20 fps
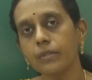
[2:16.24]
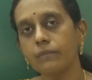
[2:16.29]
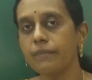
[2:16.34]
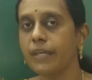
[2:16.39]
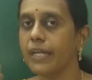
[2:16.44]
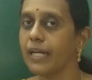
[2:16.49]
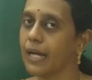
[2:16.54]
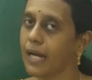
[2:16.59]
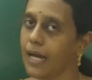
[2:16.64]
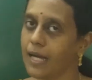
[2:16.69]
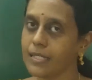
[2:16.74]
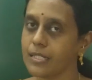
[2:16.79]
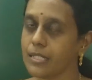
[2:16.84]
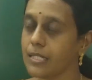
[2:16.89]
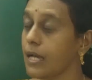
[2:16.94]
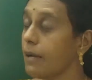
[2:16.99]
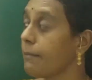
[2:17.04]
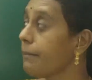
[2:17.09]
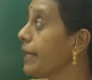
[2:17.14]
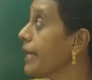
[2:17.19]
We can't.
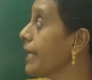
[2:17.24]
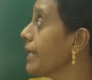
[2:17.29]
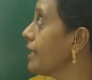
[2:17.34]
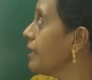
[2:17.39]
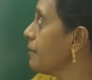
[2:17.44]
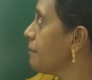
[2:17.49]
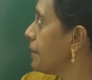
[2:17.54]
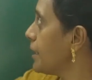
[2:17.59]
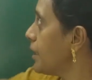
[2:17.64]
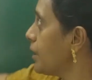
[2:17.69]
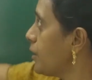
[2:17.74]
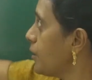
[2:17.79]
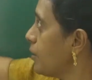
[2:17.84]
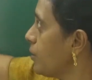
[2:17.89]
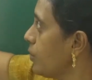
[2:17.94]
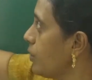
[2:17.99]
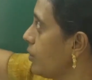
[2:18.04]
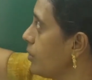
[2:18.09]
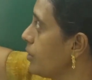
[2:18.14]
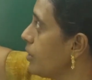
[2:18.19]
Appa enna
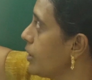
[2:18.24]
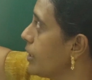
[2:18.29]
pannanum?